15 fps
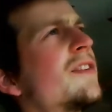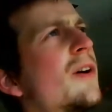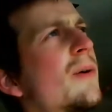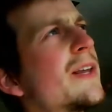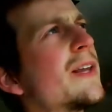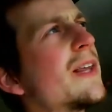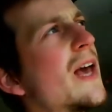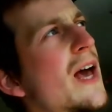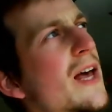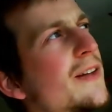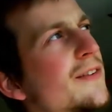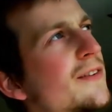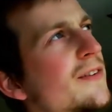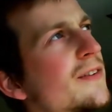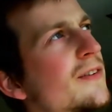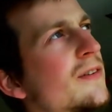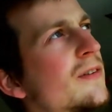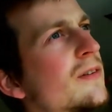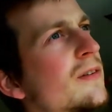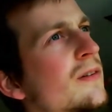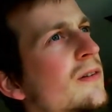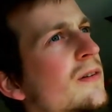so I guess,
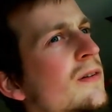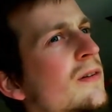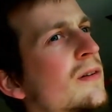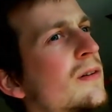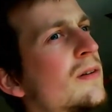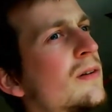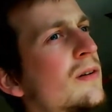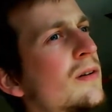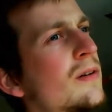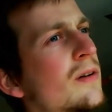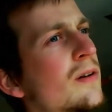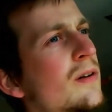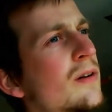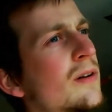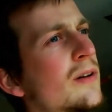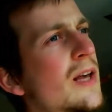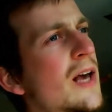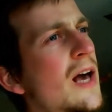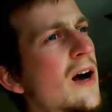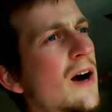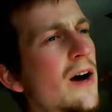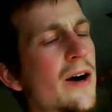
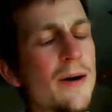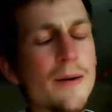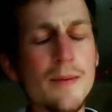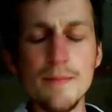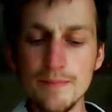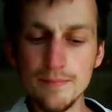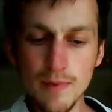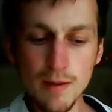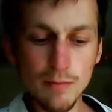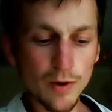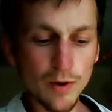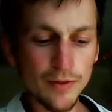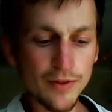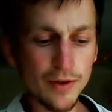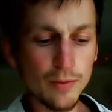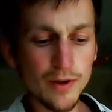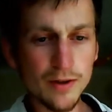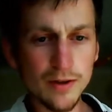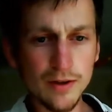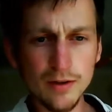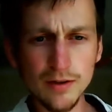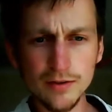maybe one thing we
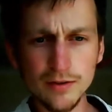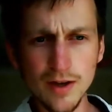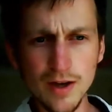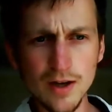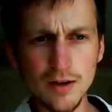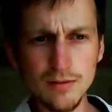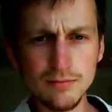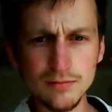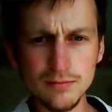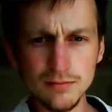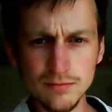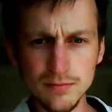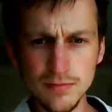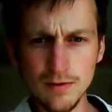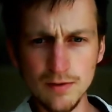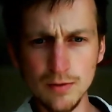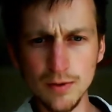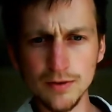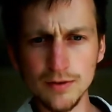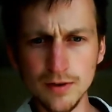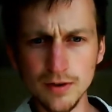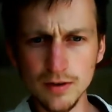can do is, if you
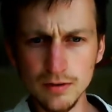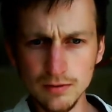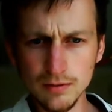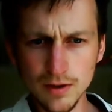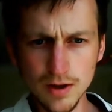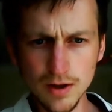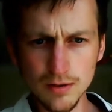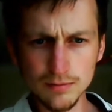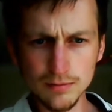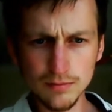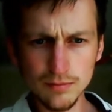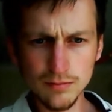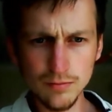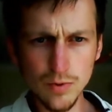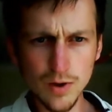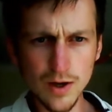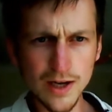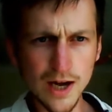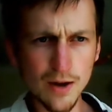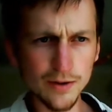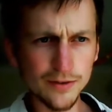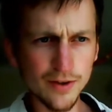want to, work
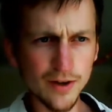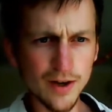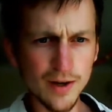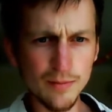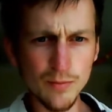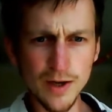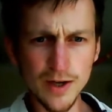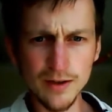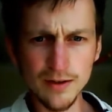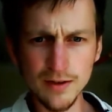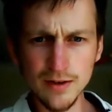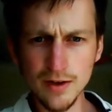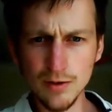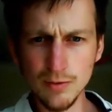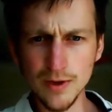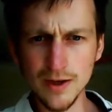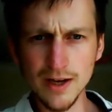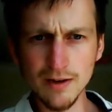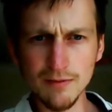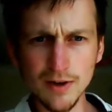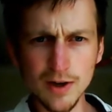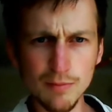out a time when we can
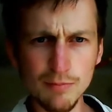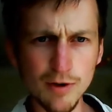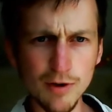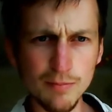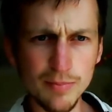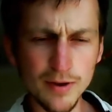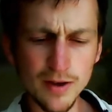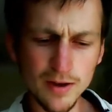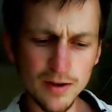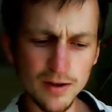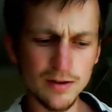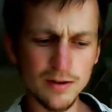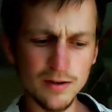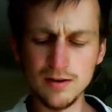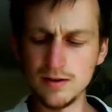have like a proper